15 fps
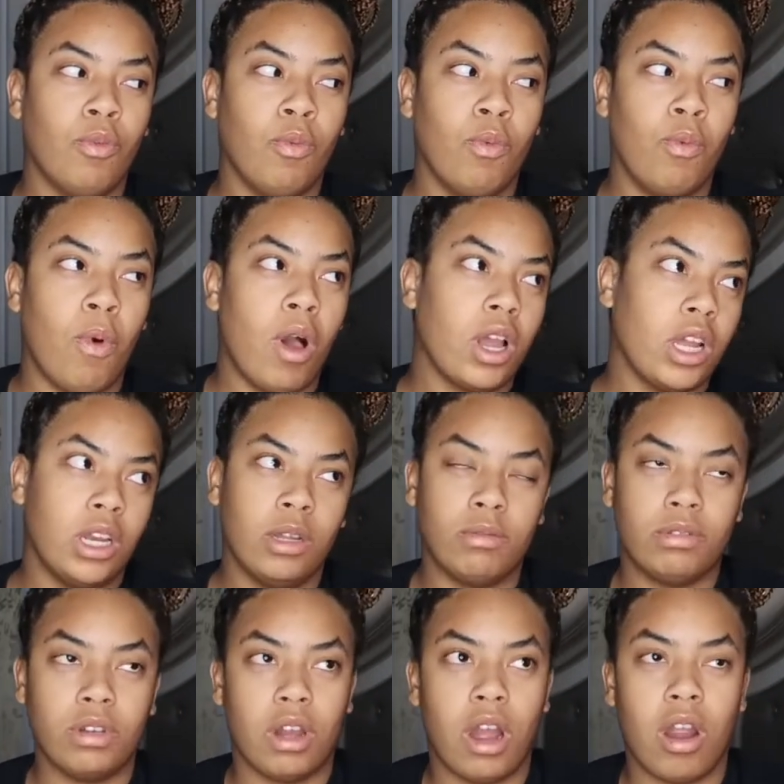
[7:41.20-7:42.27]
walking up
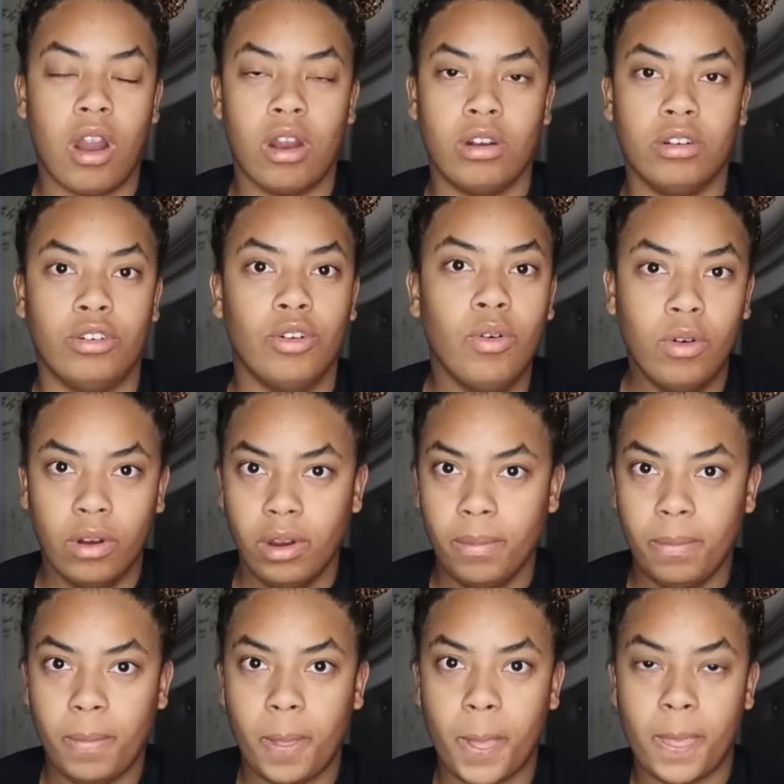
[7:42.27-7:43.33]
to our door.
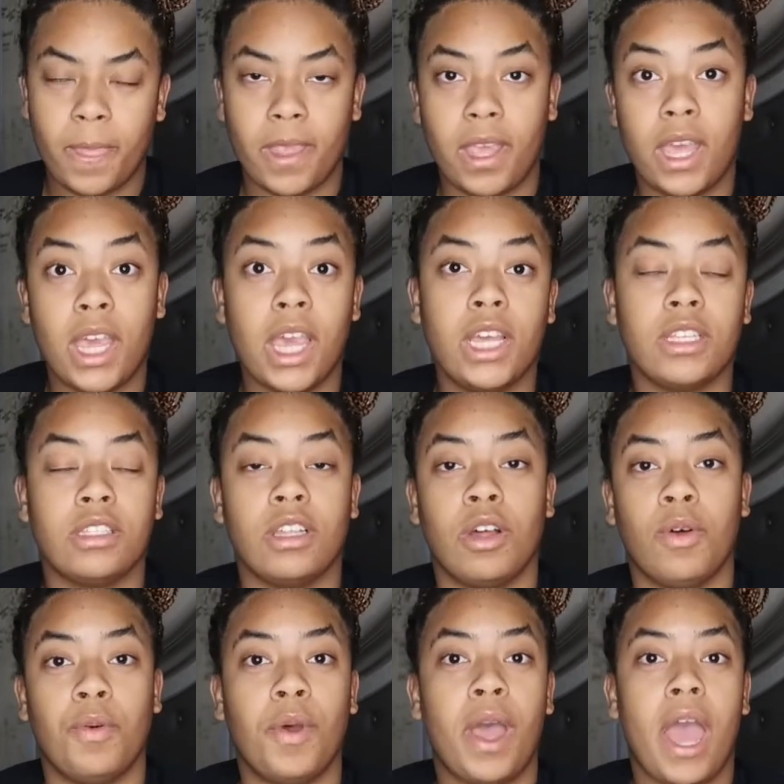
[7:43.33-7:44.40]
And
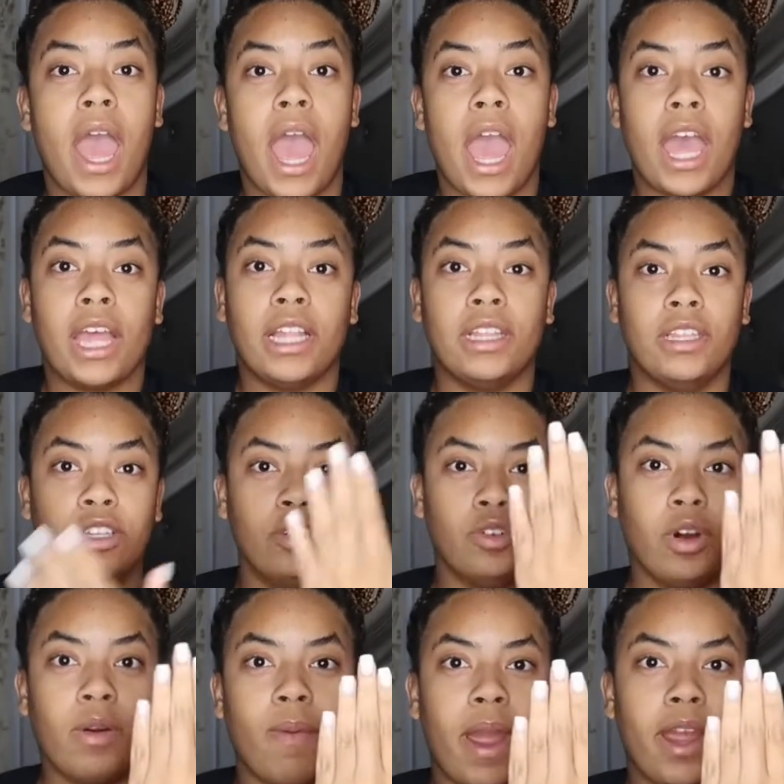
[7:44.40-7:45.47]
so the
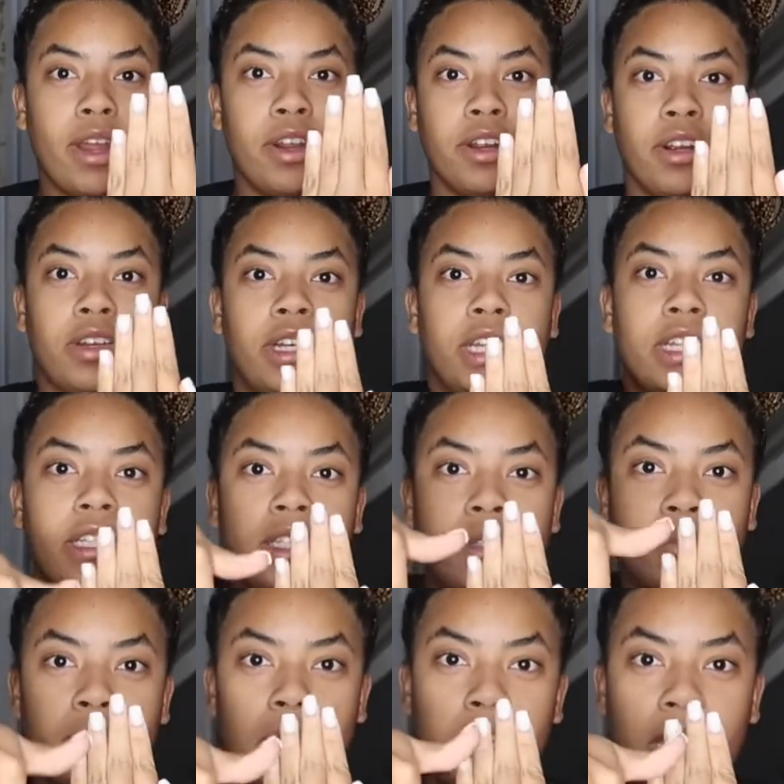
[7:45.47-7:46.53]
door right here, this
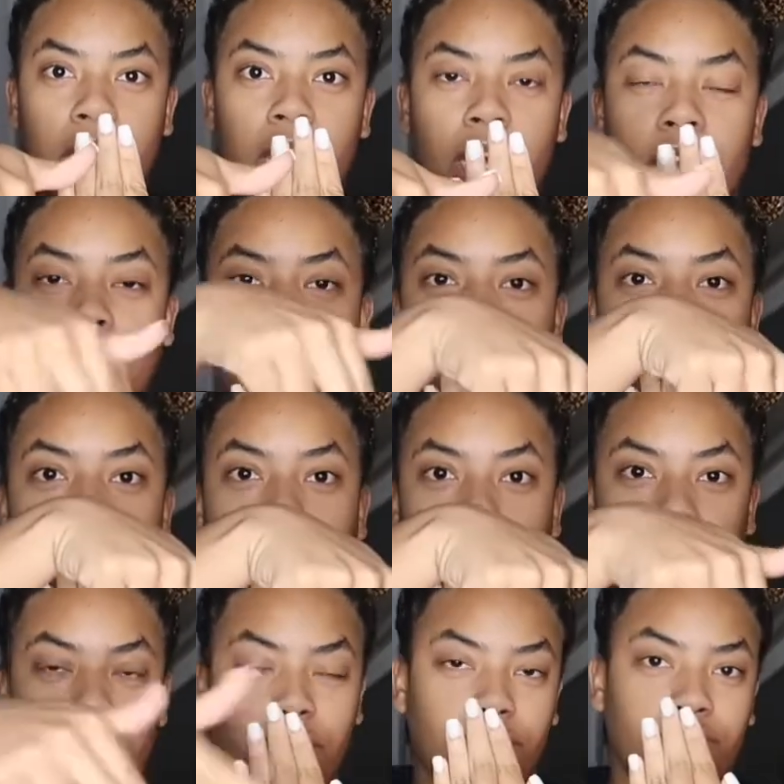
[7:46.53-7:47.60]
me and then this
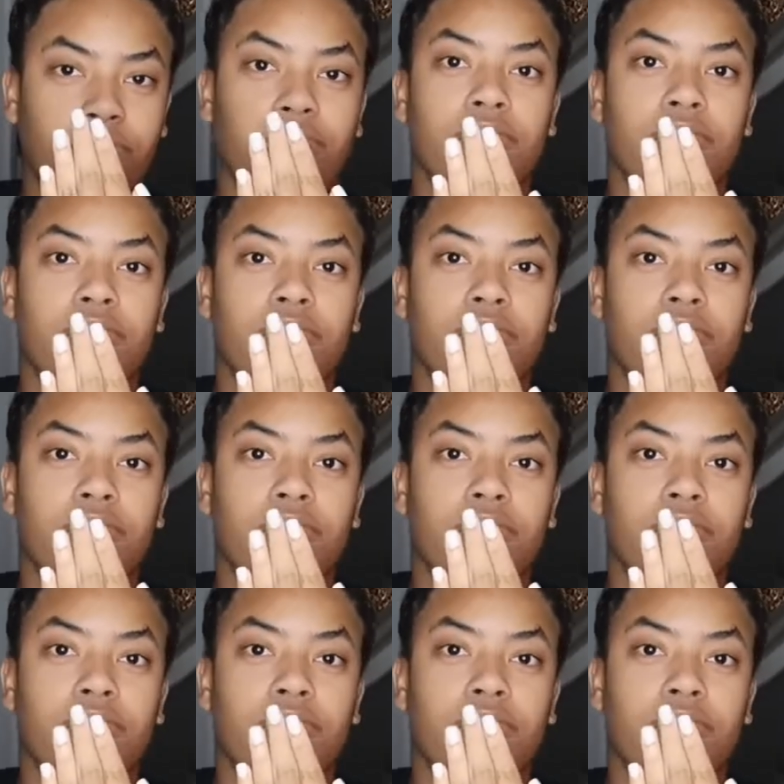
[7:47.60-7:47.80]
Naisha.